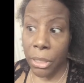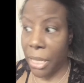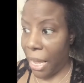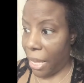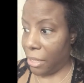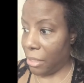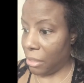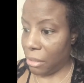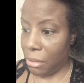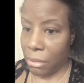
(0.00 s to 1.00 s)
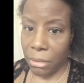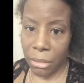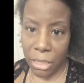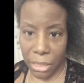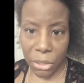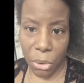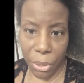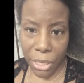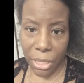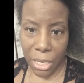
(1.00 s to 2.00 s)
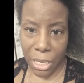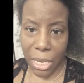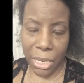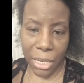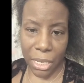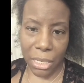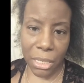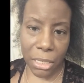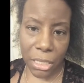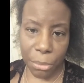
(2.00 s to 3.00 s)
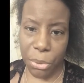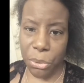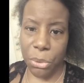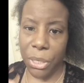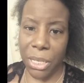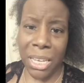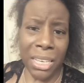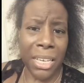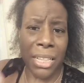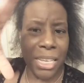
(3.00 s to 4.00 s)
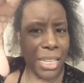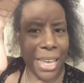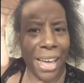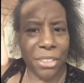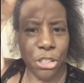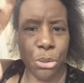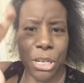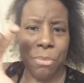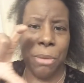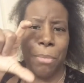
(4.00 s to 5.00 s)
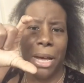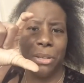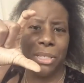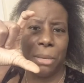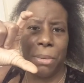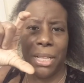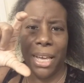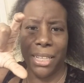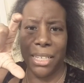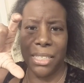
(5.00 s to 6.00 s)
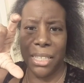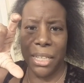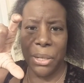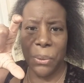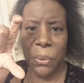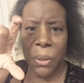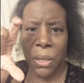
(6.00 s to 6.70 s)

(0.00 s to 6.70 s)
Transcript: than just going and getting shampoo. And then they have the treatment bottles that be like this little.